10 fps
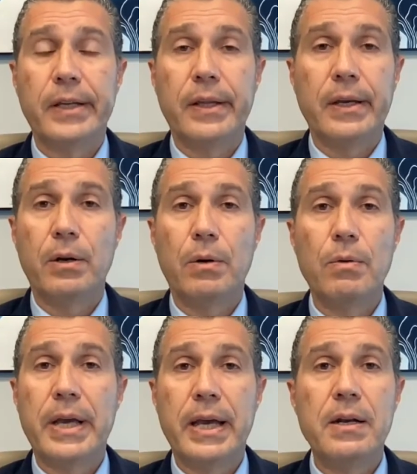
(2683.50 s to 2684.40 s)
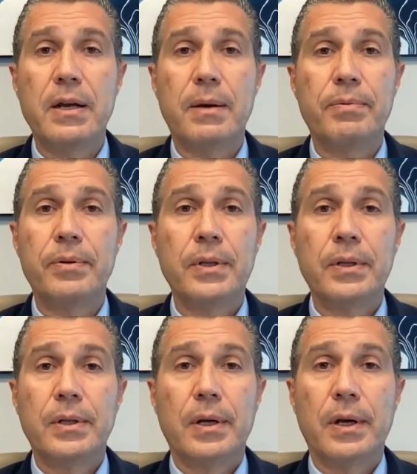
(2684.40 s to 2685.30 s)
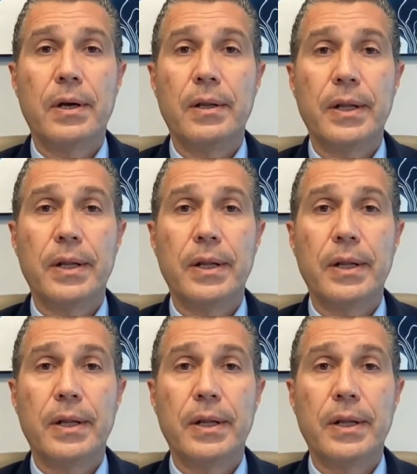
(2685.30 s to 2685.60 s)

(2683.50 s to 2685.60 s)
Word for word: They, they don't end up uh,